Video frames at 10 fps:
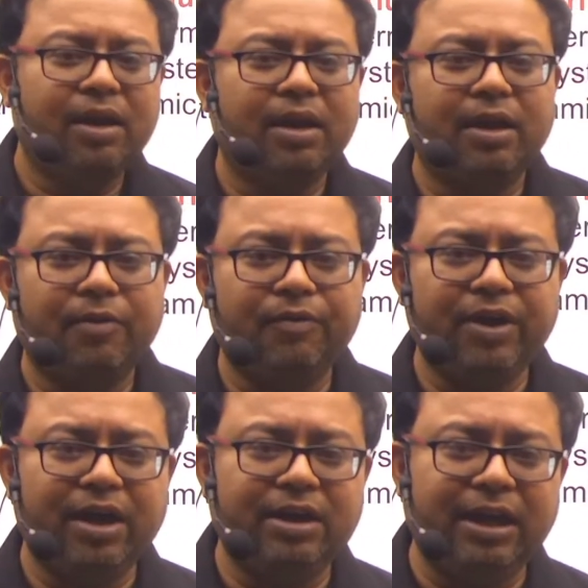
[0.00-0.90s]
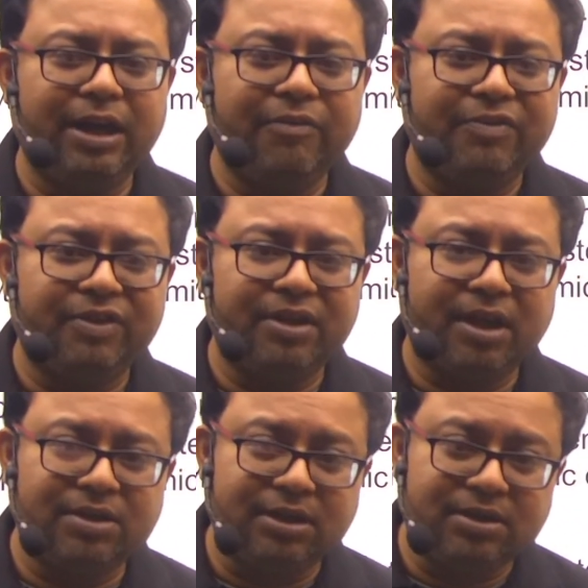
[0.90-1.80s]
we are dealing with
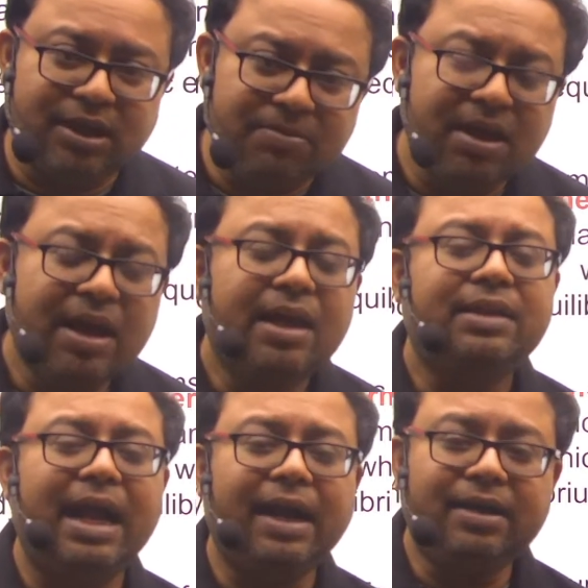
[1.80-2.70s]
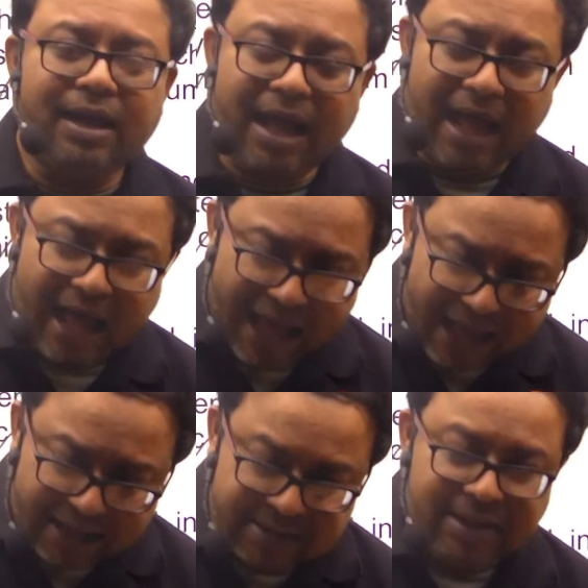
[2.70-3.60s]
physical systems that
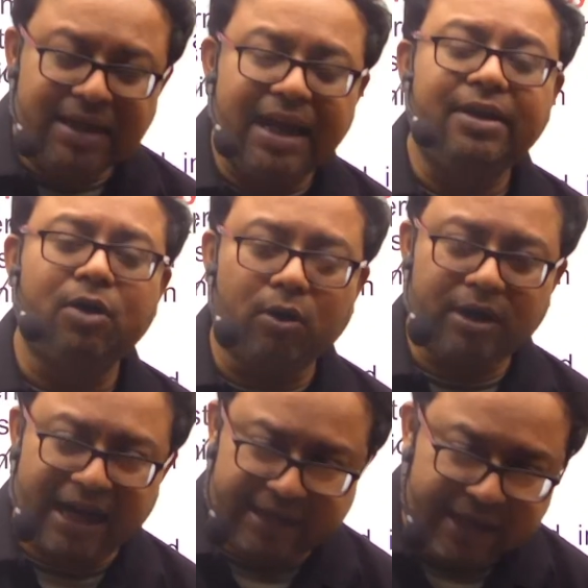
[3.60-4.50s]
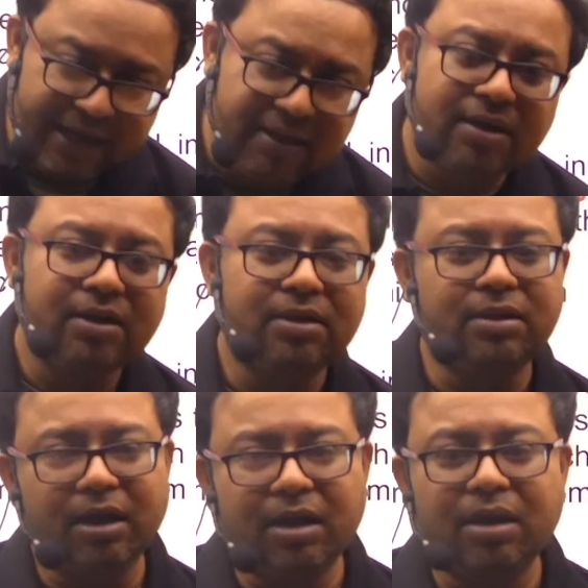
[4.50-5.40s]
has yet not attained
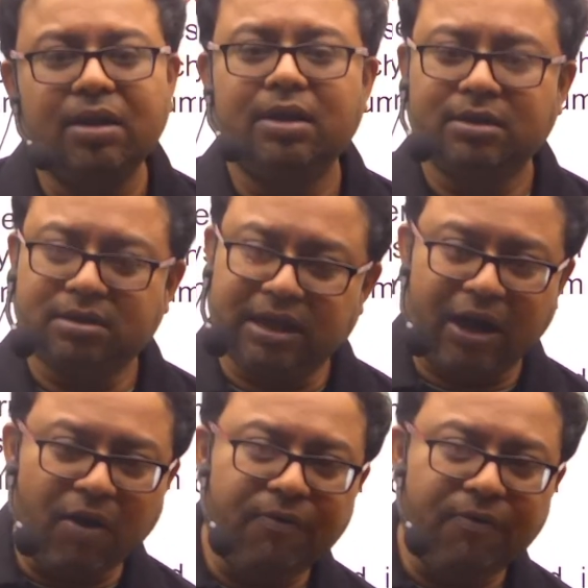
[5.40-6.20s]
the state of